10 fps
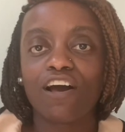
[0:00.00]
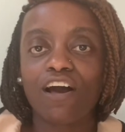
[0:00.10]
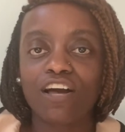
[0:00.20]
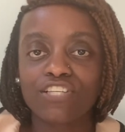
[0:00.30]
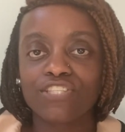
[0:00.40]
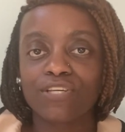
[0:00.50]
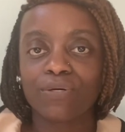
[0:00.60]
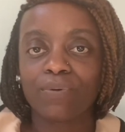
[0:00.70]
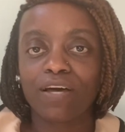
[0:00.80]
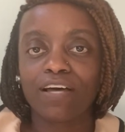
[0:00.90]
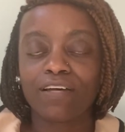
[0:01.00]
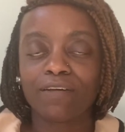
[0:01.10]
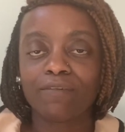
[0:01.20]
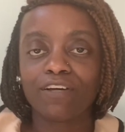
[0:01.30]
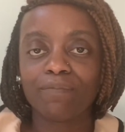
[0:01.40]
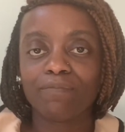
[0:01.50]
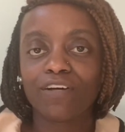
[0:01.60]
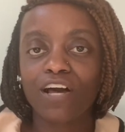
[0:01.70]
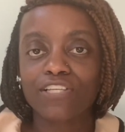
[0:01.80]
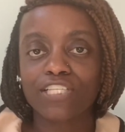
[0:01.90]
also uh,
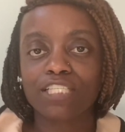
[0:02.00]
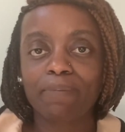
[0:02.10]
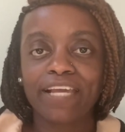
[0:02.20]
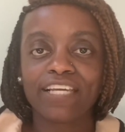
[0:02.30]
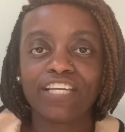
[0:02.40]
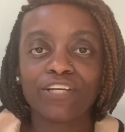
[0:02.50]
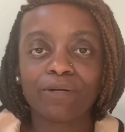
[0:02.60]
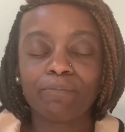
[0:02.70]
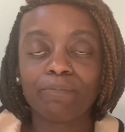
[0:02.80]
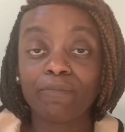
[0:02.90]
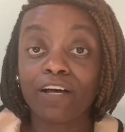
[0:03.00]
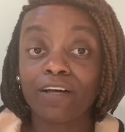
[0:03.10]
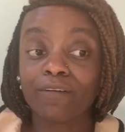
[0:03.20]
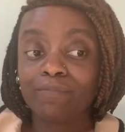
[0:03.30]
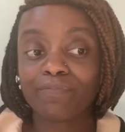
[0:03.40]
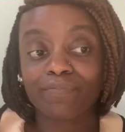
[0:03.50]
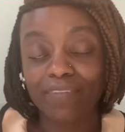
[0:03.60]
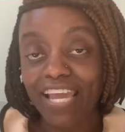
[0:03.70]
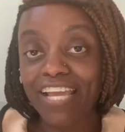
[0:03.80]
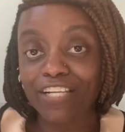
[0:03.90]
cause a spike in your, uh,
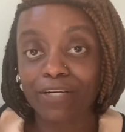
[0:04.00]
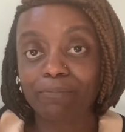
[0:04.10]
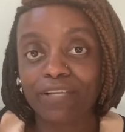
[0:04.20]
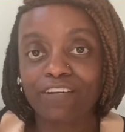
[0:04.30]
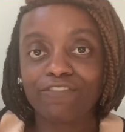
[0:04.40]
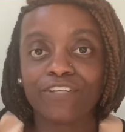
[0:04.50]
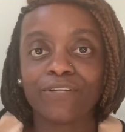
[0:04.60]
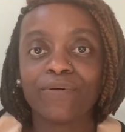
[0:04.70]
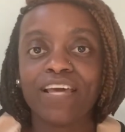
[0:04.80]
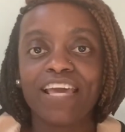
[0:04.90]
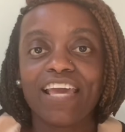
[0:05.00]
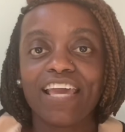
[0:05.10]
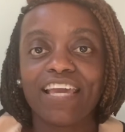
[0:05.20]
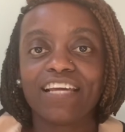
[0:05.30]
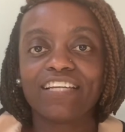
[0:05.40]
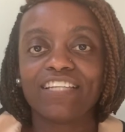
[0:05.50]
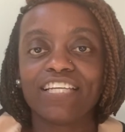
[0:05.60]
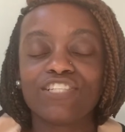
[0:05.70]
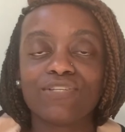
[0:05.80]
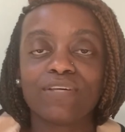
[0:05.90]
in your blood flow and could
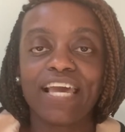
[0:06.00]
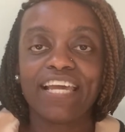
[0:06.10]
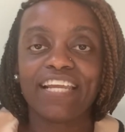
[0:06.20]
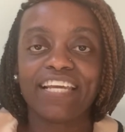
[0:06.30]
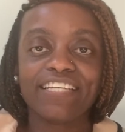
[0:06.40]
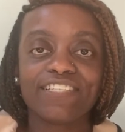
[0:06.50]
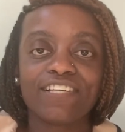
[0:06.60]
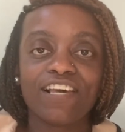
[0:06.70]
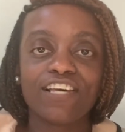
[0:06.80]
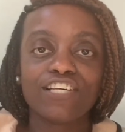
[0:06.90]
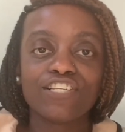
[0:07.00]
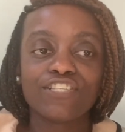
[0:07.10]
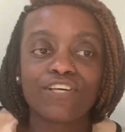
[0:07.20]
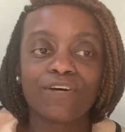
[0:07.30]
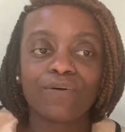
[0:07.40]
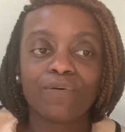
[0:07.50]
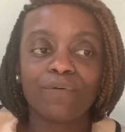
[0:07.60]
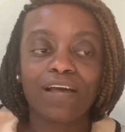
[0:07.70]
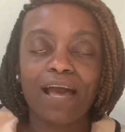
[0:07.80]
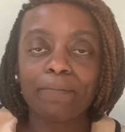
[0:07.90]
lead to headaches. So
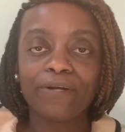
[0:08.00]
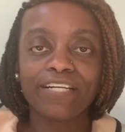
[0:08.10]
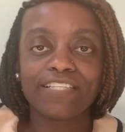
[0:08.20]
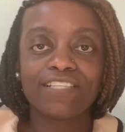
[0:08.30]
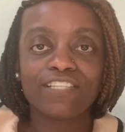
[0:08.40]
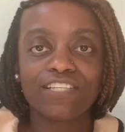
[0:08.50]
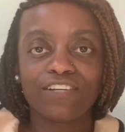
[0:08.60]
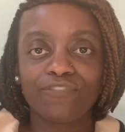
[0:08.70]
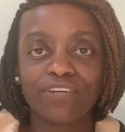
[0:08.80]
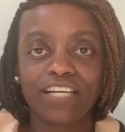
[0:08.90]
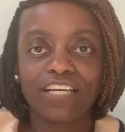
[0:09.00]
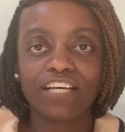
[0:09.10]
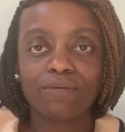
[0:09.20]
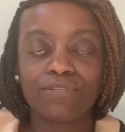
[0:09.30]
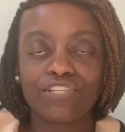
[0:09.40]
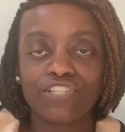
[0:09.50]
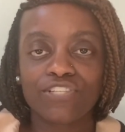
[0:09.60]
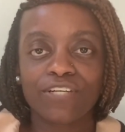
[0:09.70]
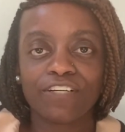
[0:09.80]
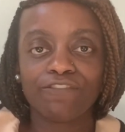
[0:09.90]
I'm pretty sensitive when it comes to
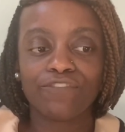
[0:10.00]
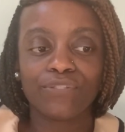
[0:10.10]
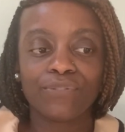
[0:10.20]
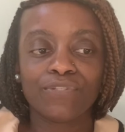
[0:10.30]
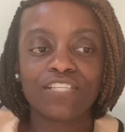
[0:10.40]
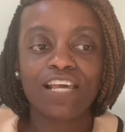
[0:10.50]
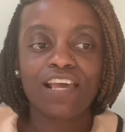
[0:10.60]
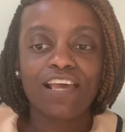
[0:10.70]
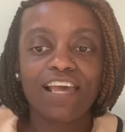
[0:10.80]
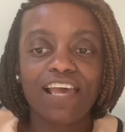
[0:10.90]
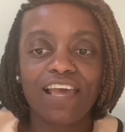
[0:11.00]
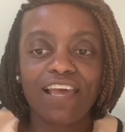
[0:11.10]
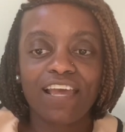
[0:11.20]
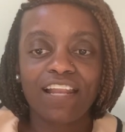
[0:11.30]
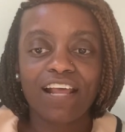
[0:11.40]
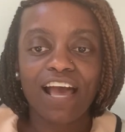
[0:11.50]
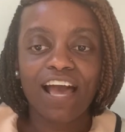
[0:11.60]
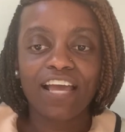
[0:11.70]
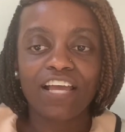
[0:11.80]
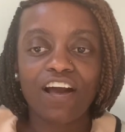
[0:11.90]
certain foods. And
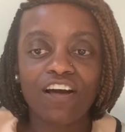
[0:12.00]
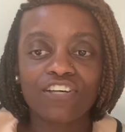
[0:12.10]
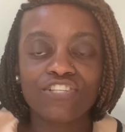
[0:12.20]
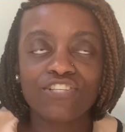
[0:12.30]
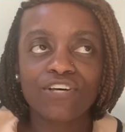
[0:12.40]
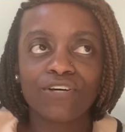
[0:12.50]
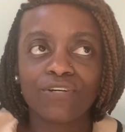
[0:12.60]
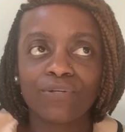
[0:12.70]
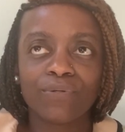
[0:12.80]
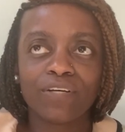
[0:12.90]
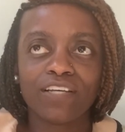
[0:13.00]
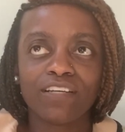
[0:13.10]
I also,